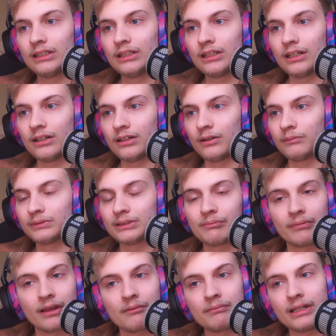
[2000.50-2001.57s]
Um, some
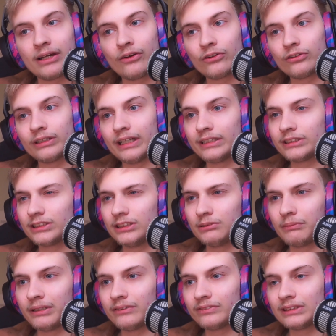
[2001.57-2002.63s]
thumbnail creation you
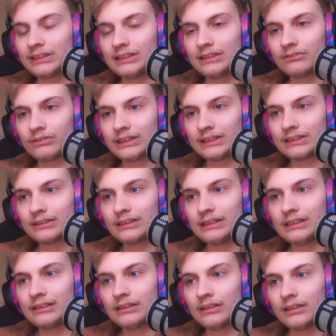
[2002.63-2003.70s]
may have seen
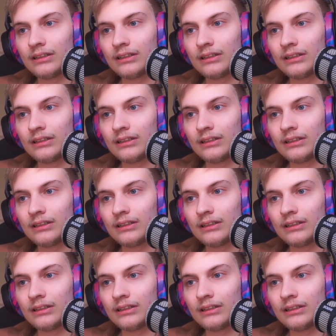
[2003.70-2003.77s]
recently.